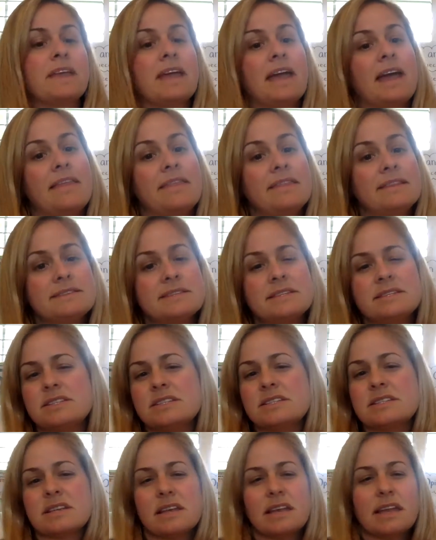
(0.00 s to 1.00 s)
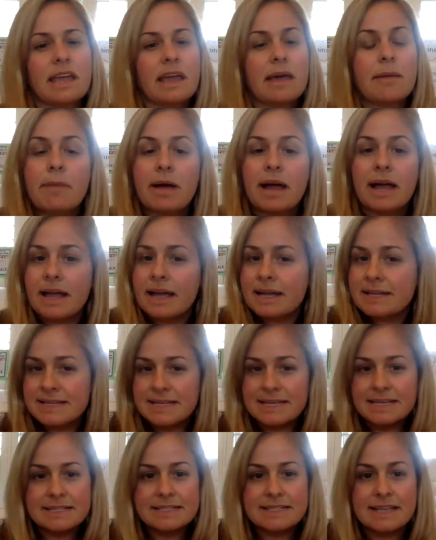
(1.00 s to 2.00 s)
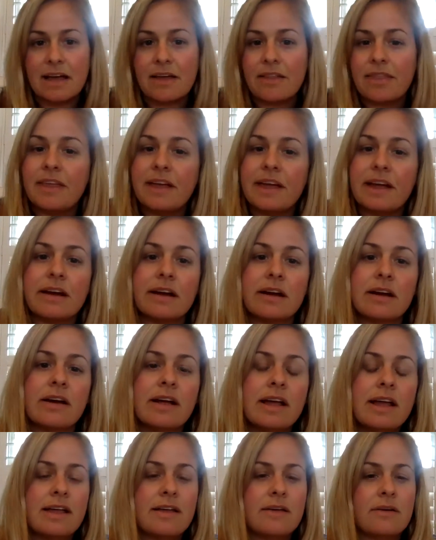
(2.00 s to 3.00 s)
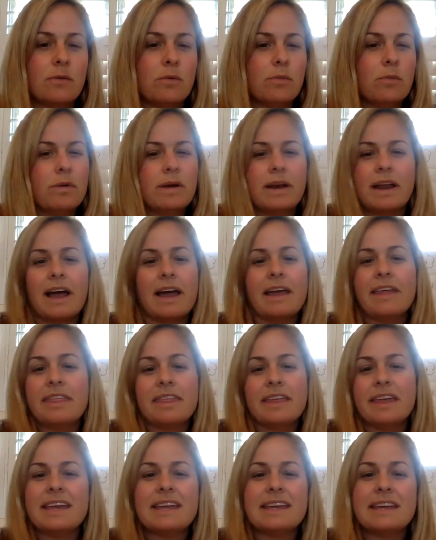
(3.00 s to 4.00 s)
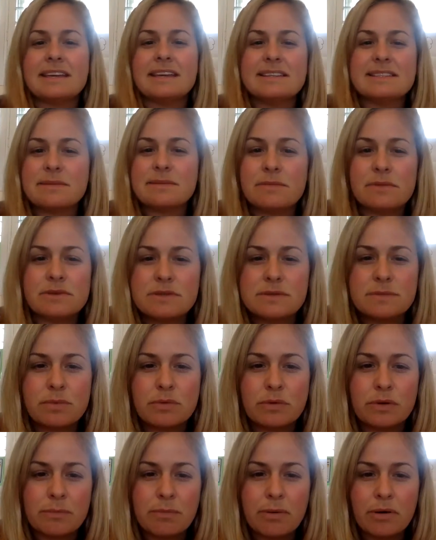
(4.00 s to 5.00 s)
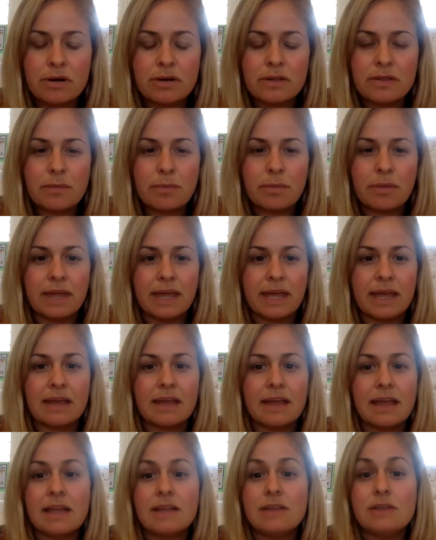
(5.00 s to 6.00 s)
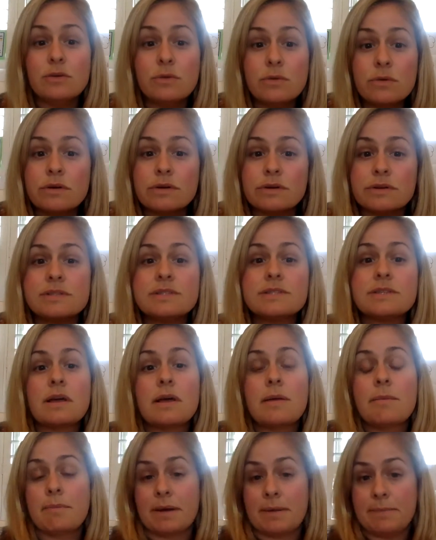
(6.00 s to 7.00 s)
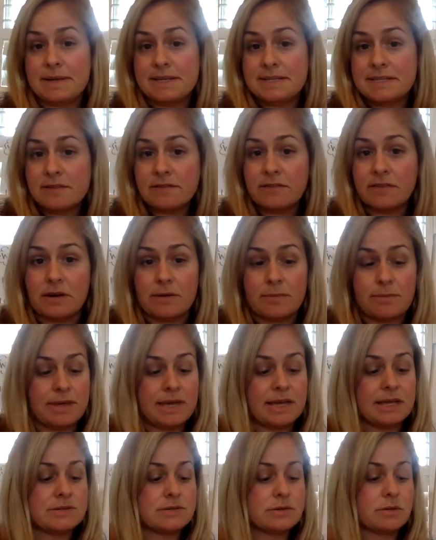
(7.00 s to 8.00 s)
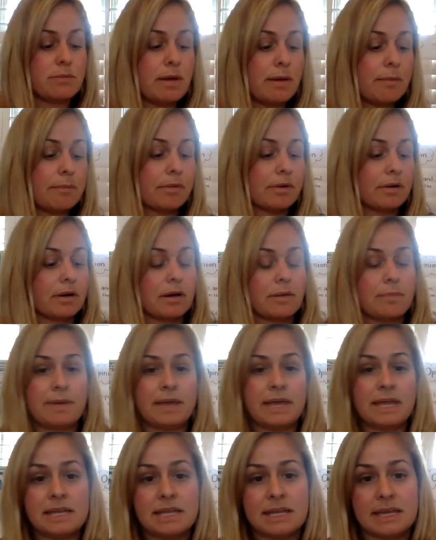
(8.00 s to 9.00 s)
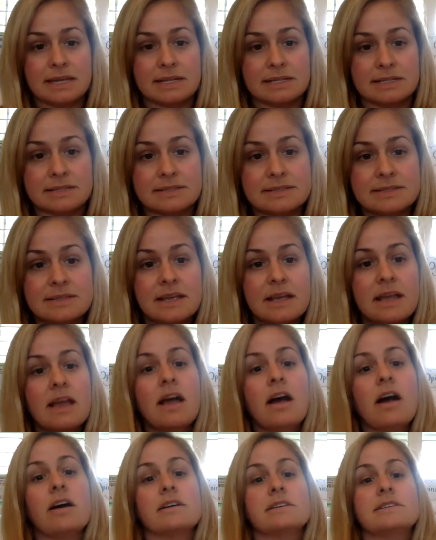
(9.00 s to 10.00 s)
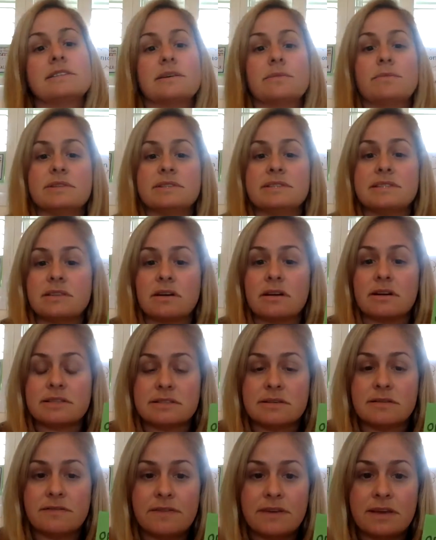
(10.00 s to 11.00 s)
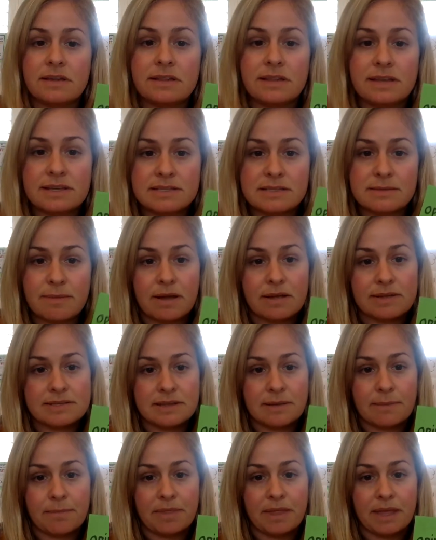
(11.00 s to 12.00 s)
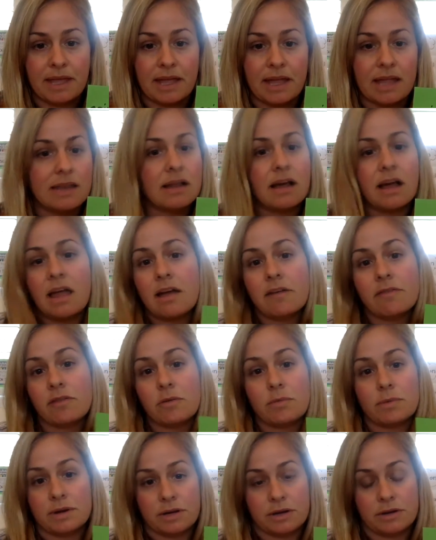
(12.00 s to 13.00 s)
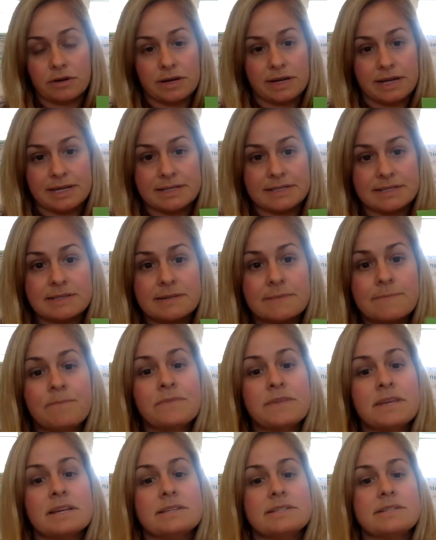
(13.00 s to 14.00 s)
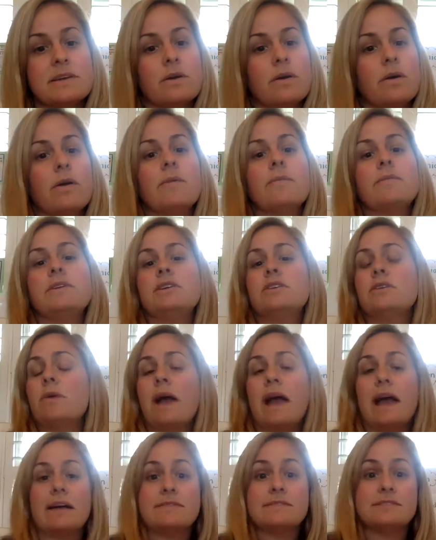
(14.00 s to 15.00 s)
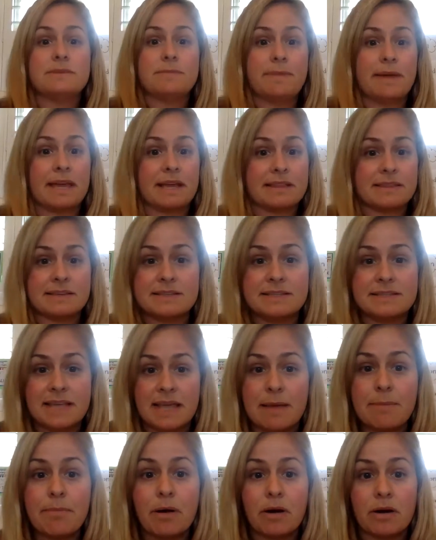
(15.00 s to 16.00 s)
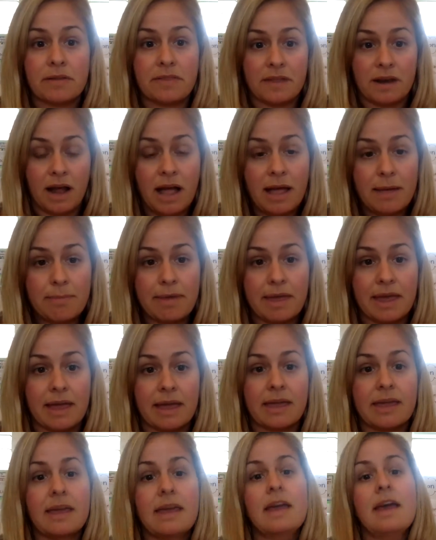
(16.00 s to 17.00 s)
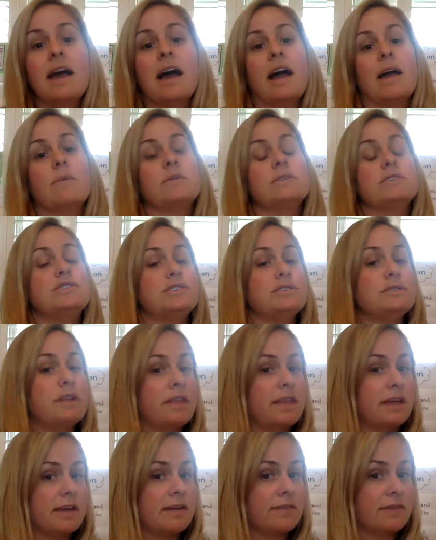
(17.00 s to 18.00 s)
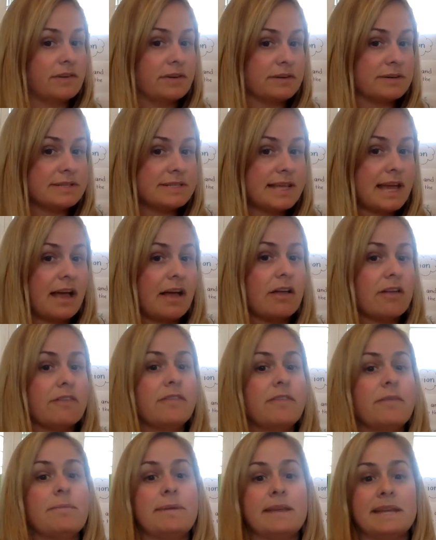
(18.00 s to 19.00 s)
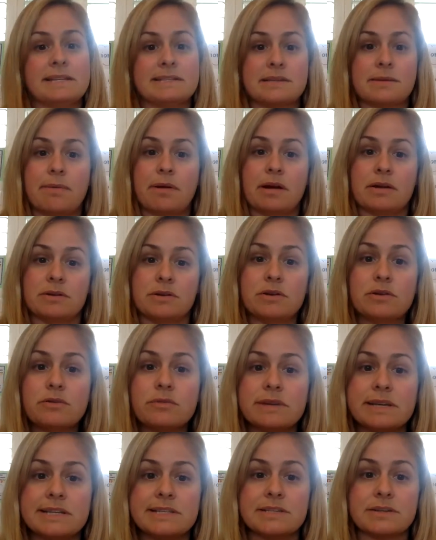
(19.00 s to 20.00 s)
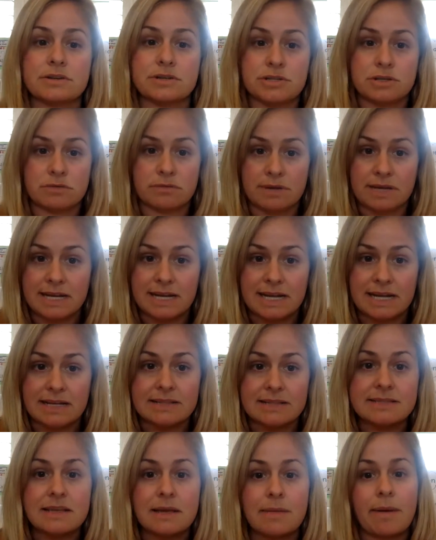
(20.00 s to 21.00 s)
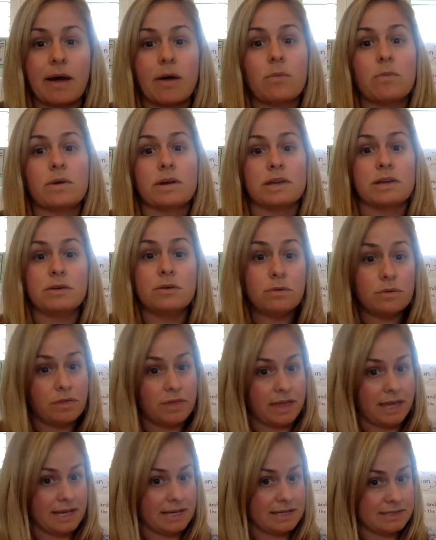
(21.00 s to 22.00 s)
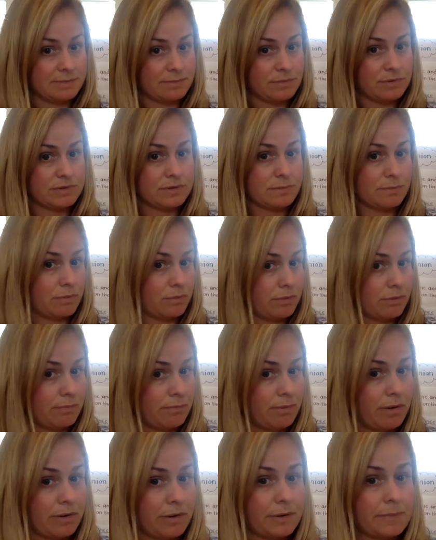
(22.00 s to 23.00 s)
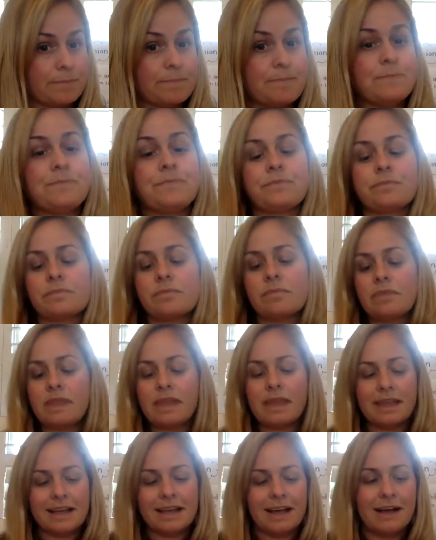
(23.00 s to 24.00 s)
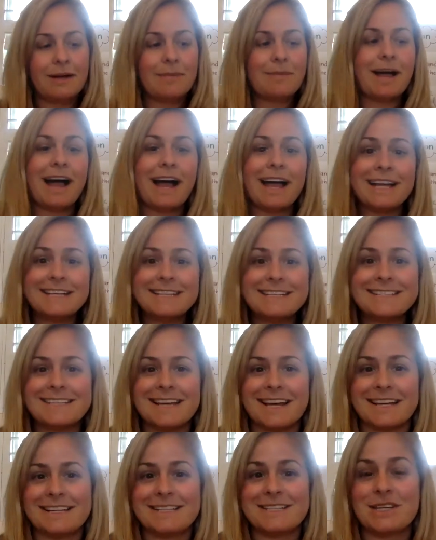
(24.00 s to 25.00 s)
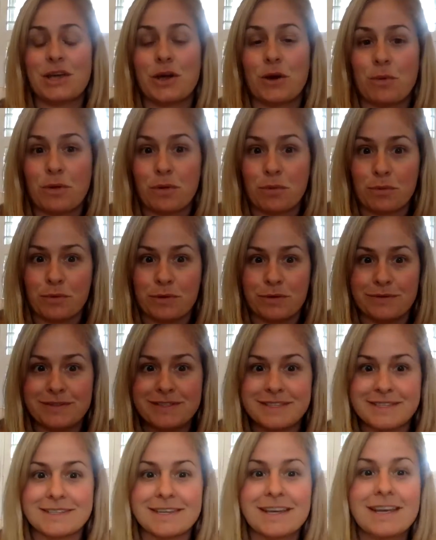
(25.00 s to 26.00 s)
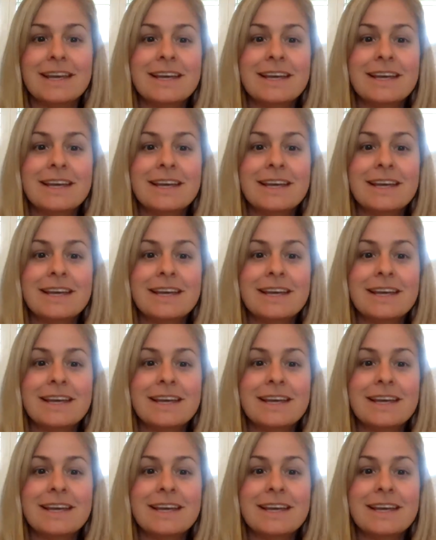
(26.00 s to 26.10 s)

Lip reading: And this is just going to get my ideas out there, what I think is the most important part of the plant, and yours might be different because remember, opinions are someone's thoughts and feelings about something, and not everyone agrees. So you don't have to pick the same part that I pick. I want you to think for yourself based upon your research and readings about what you think is the most important part. I decided to go with roots.